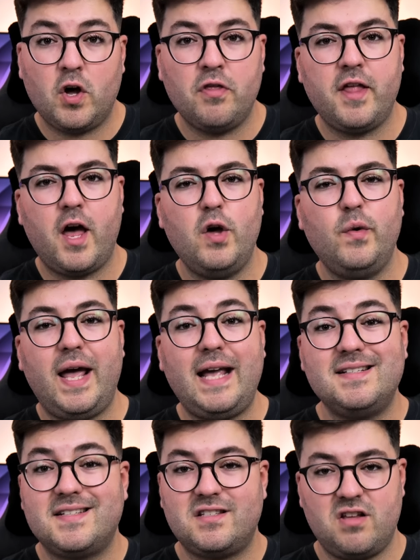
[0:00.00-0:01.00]
on though,
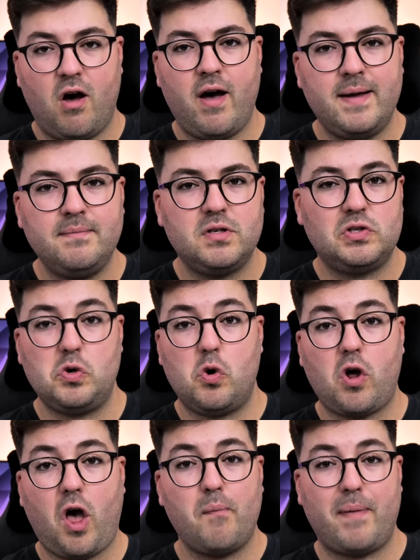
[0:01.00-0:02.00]
it's time to
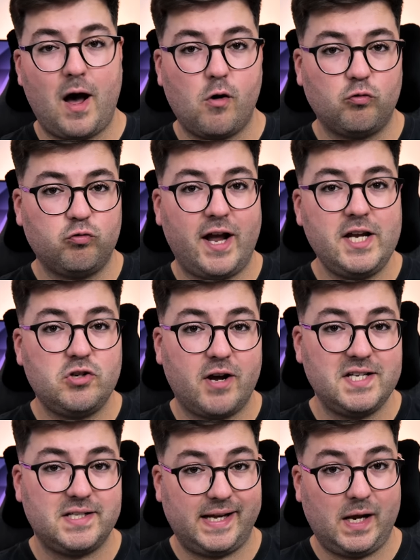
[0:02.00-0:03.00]
talk about ray
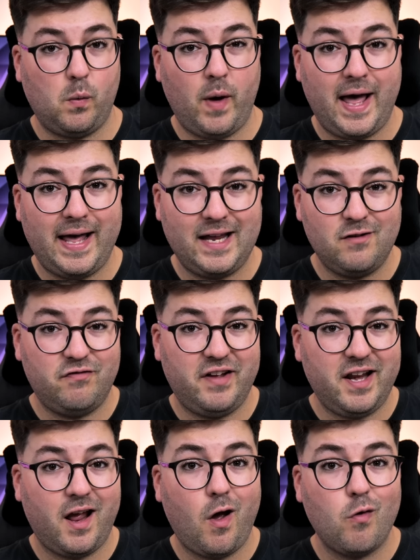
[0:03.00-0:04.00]
tracing, where
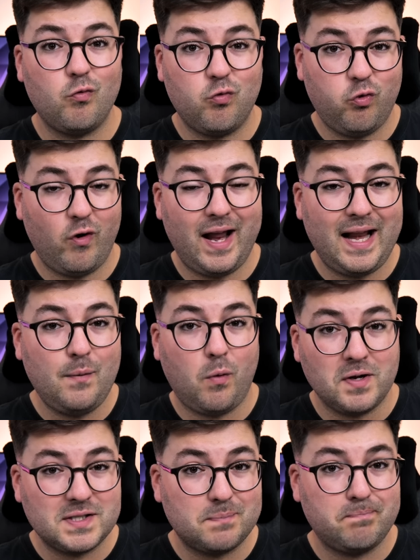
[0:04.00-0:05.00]
Nvidia really
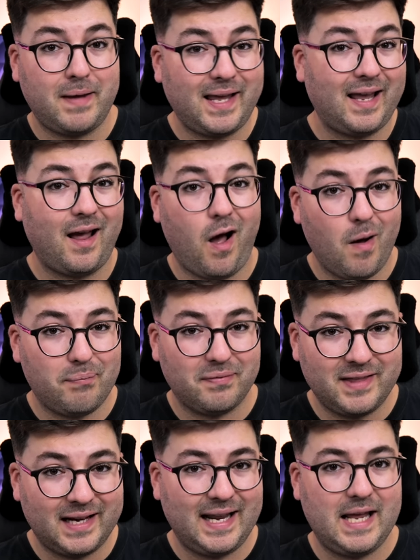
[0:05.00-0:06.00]
was bigging up
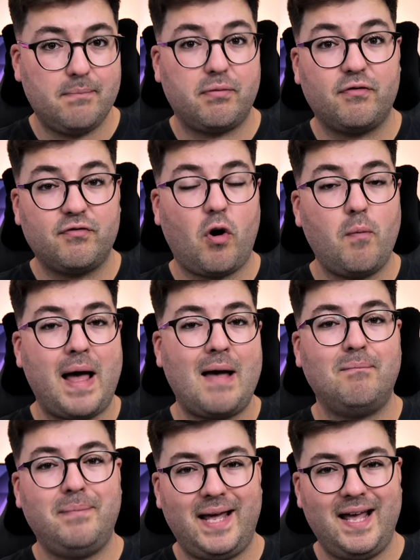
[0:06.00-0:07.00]
the leap from
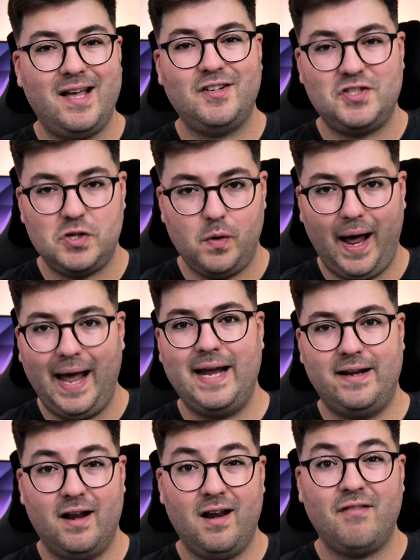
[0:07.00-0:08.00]
Ampere to
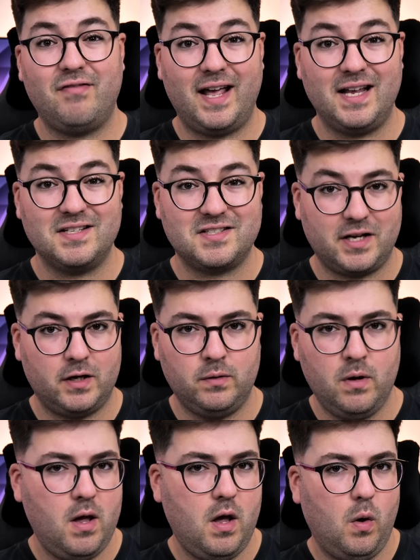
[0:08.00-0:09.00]
Ada Lovelace,
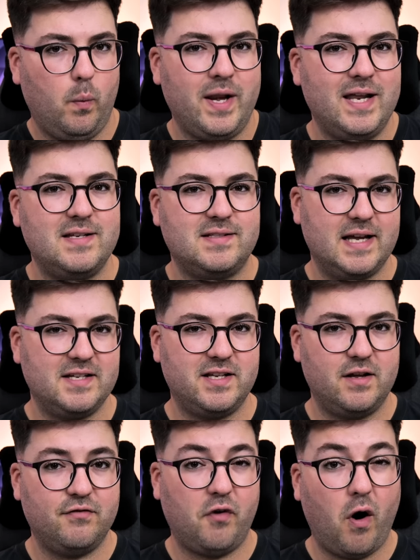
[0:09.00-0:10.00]
so we need to test
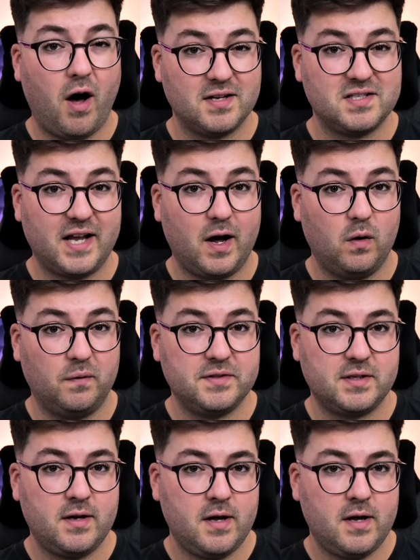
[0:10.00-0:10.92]
it for ourselves.